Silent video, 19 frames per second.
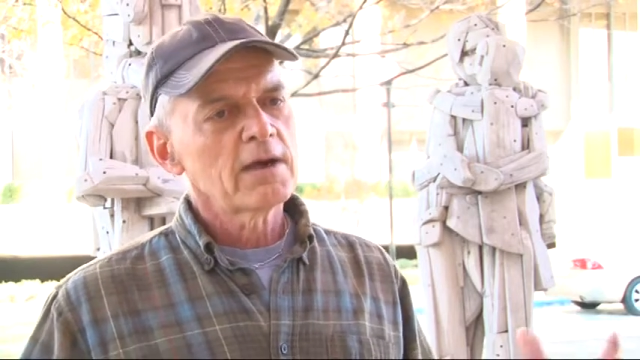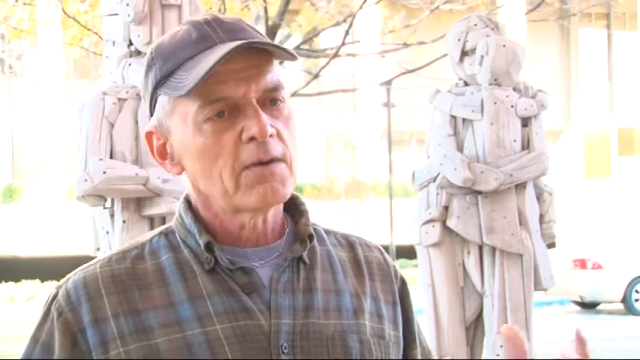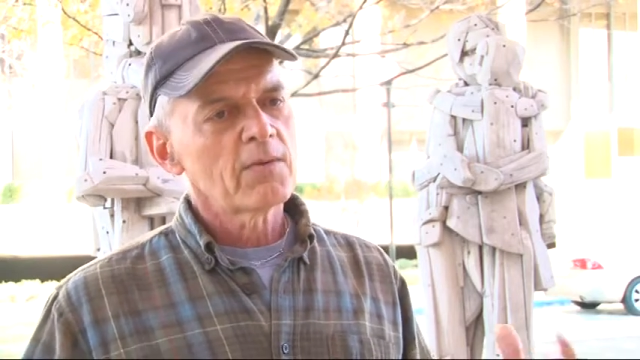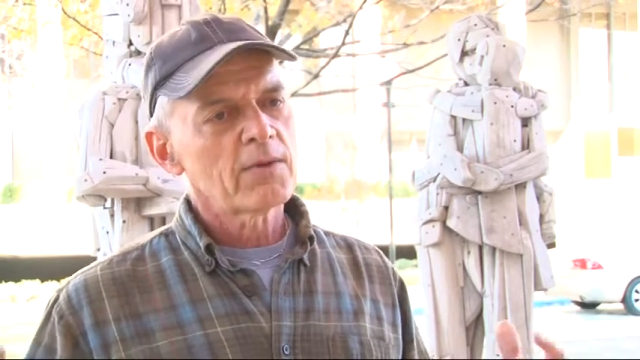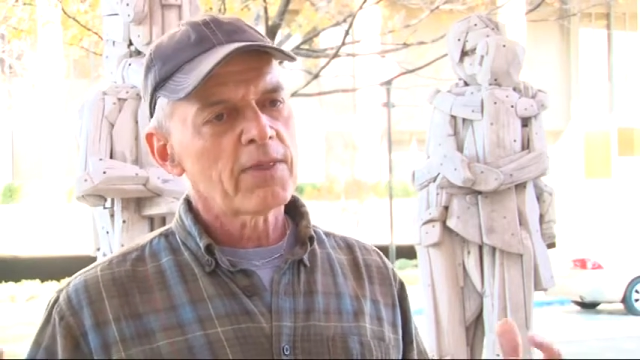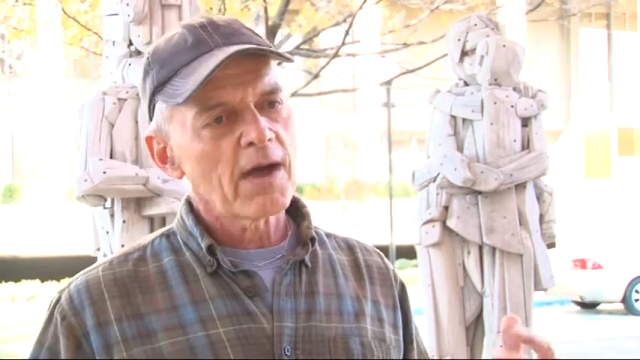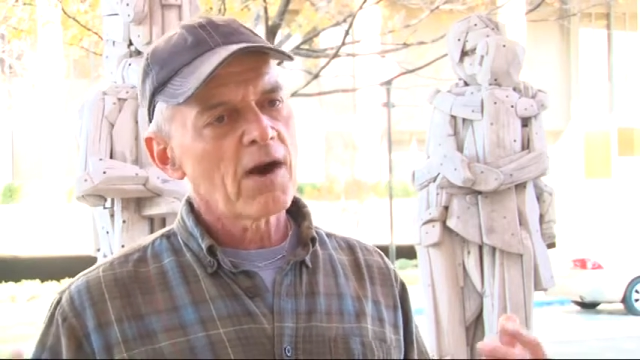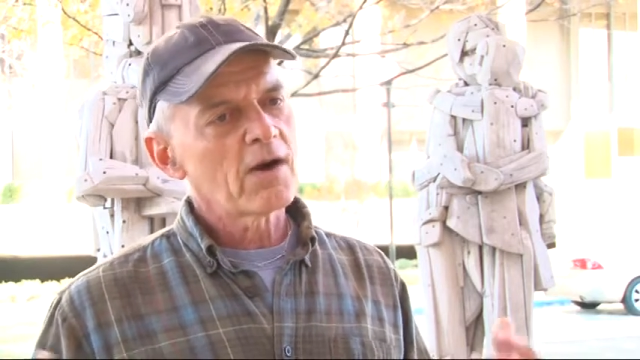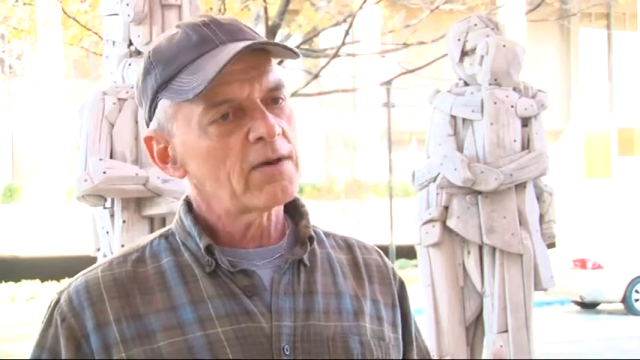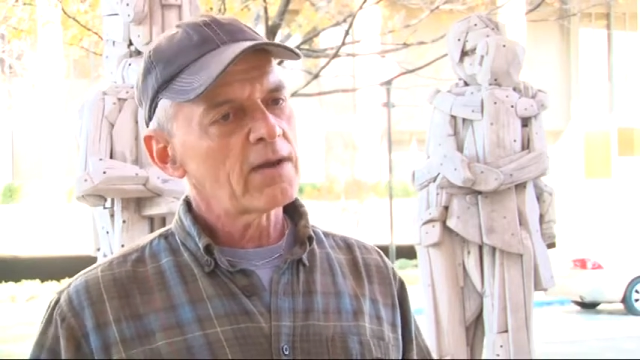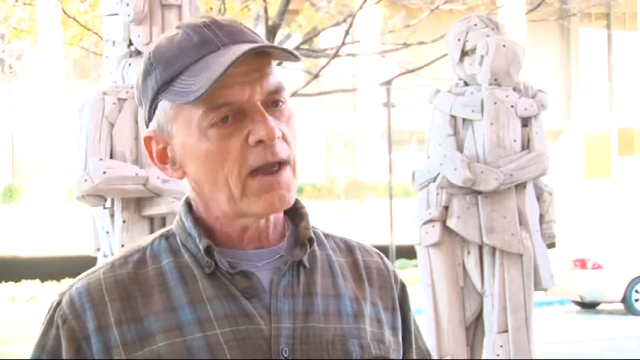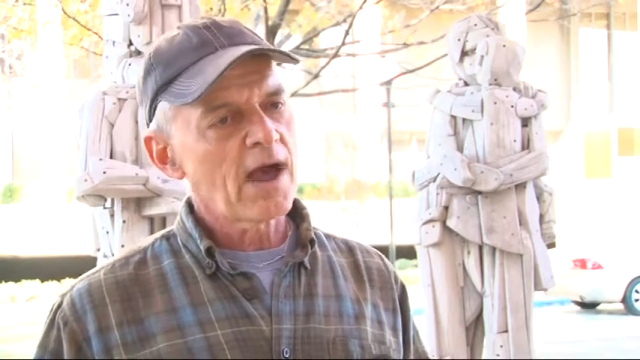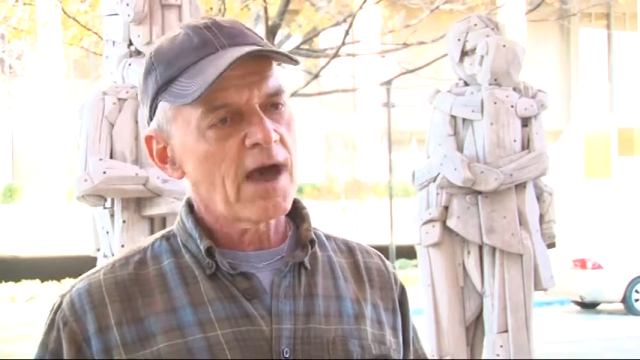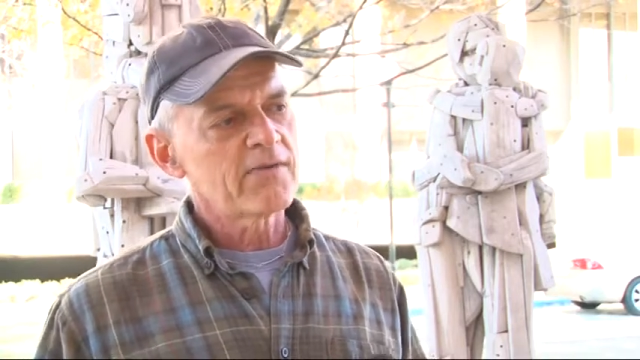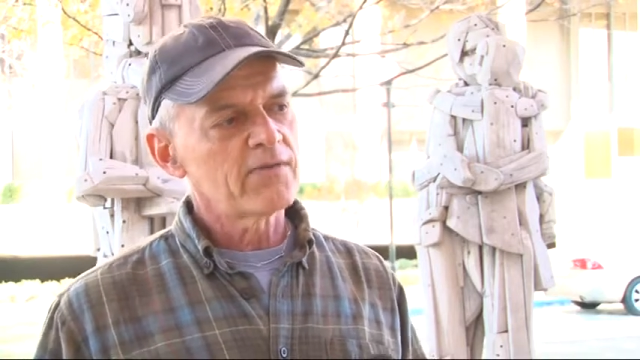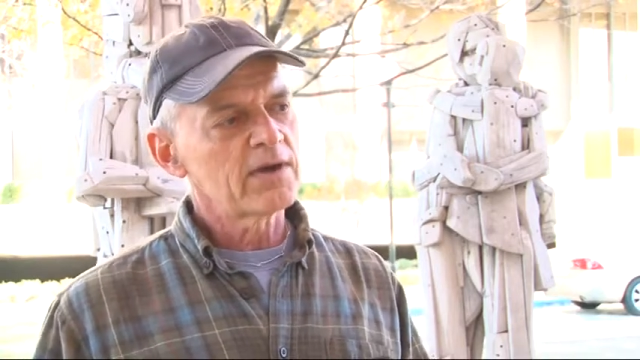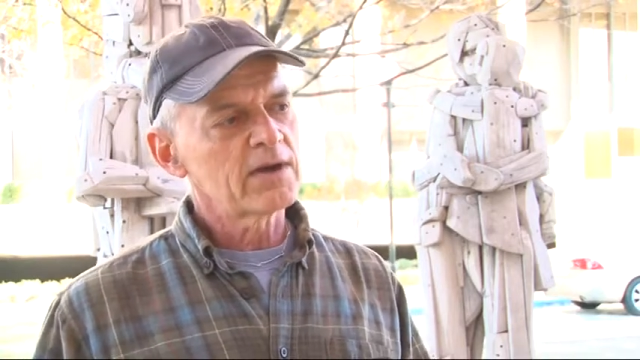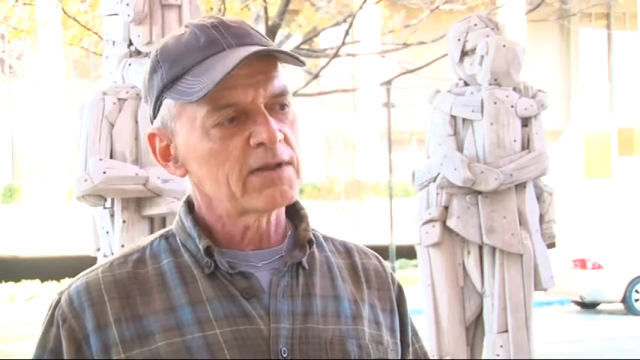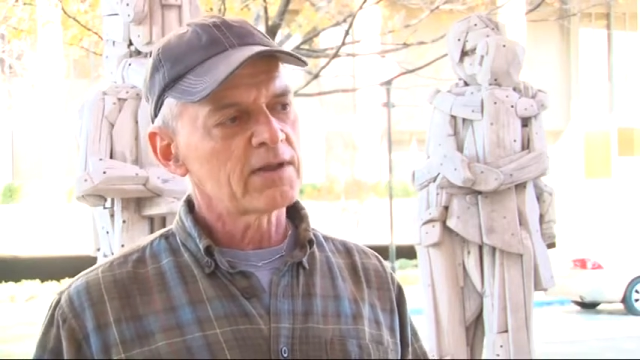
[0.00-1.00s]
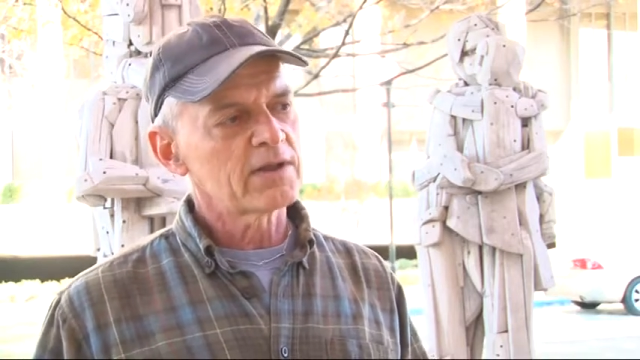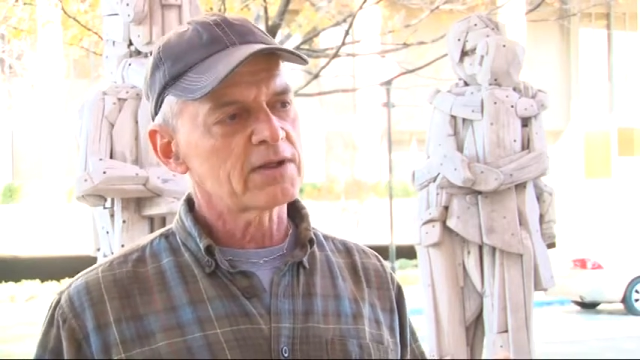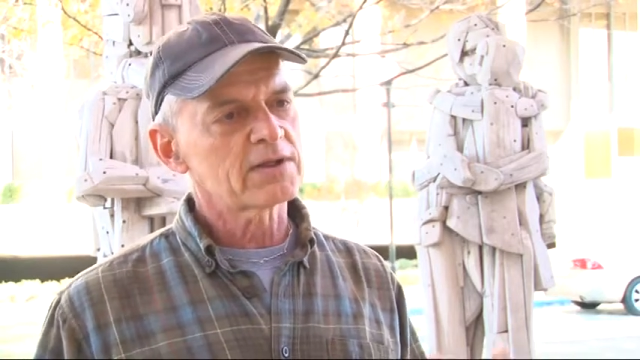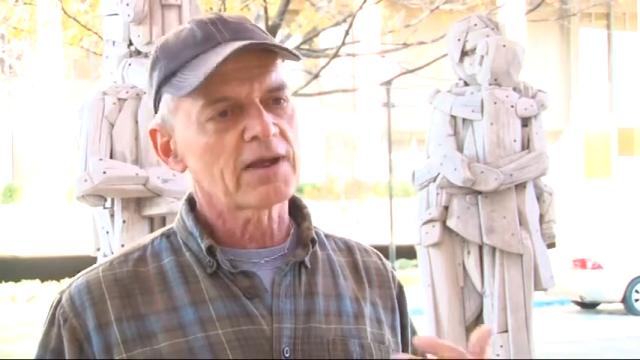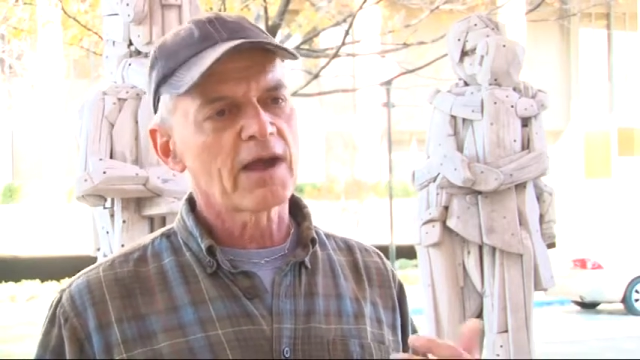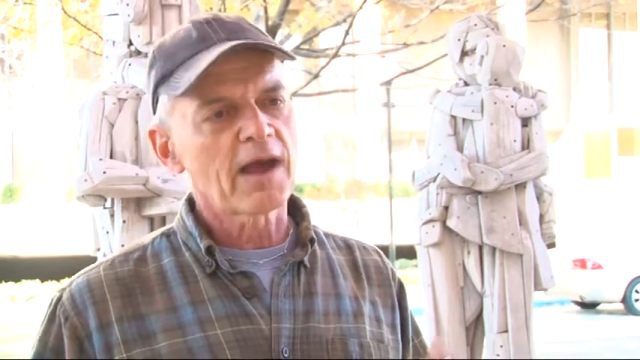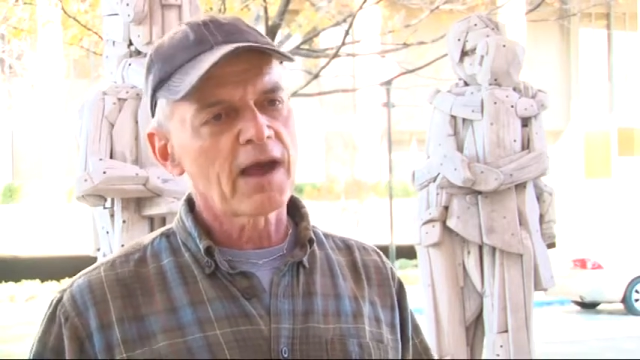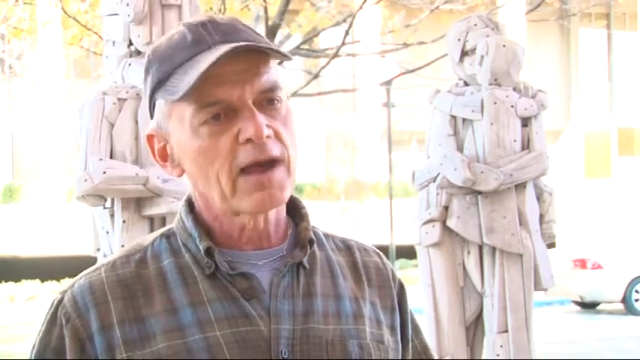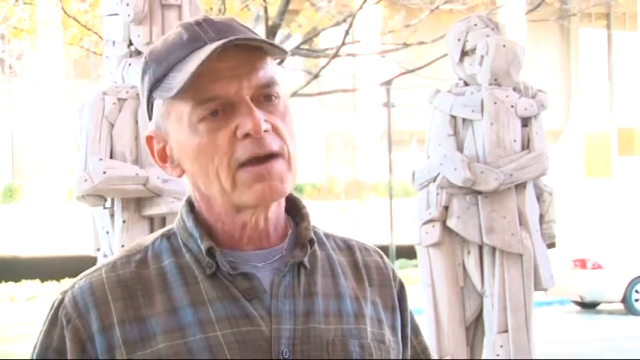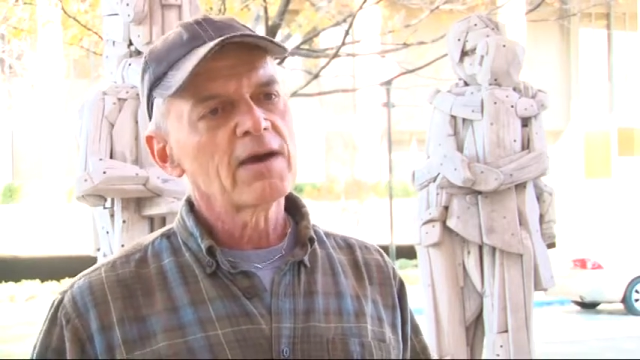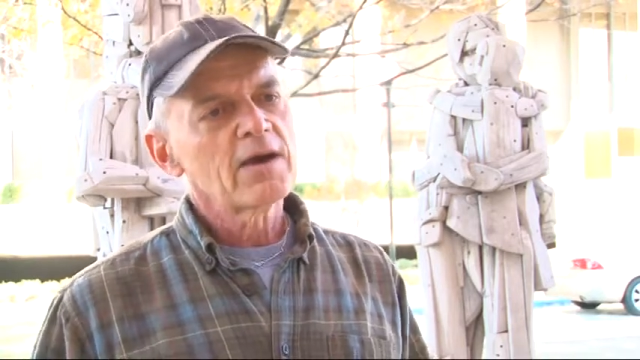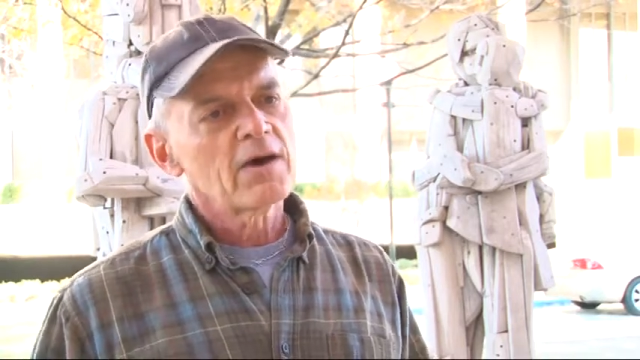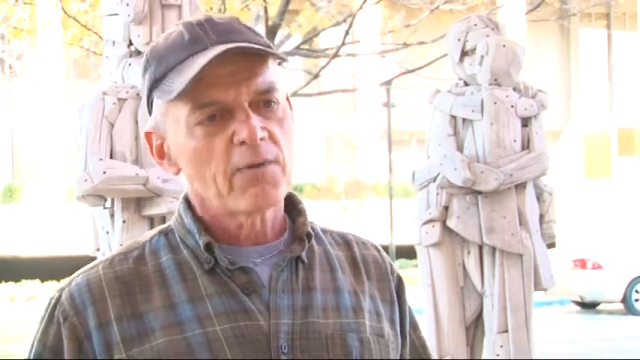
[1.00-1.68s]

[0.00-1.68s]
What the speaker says: without having to say